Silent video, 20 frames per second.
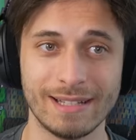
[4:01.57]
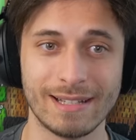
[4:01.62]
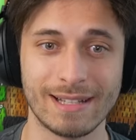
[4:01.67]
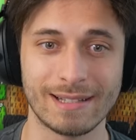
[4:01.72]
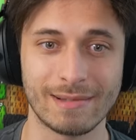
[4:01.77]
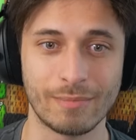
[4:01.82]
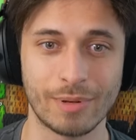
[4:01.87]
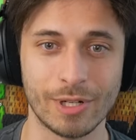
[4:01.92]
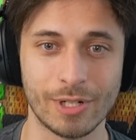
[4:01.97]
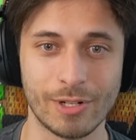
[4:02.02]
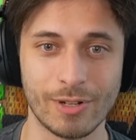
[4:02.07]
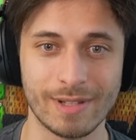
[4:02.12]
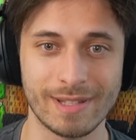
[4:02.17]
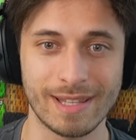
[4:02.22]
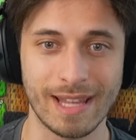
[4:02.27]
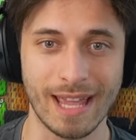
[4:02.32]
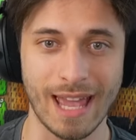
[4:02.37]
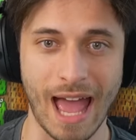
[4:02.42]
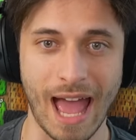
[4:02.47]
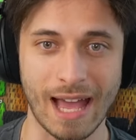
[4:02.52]
Because I'm pretty sure this
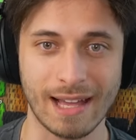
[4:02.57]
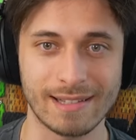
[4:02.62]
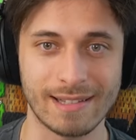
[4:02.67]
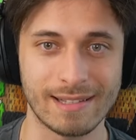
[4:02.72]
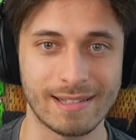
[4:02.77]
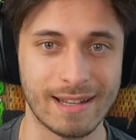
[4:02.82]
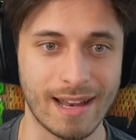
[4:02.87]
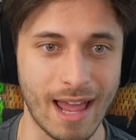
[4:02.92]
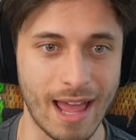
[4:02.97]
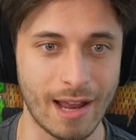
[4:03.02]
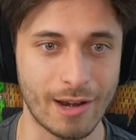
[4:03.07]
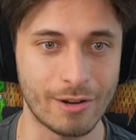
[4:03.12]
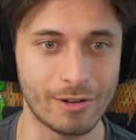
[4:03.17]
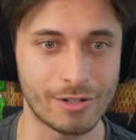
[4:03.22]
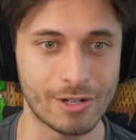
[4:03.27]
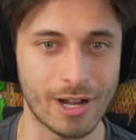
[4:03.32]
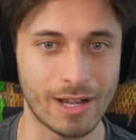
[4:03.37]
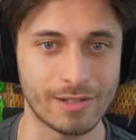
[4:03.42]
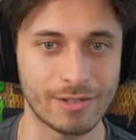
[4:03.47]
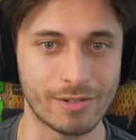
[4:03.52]
thing acts as an
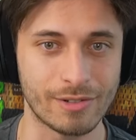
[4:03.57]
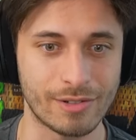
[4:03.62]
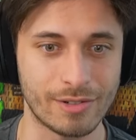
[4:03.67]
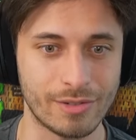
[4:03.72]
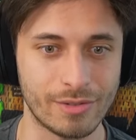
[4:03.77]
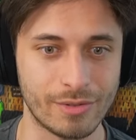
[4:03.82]
energizer, too,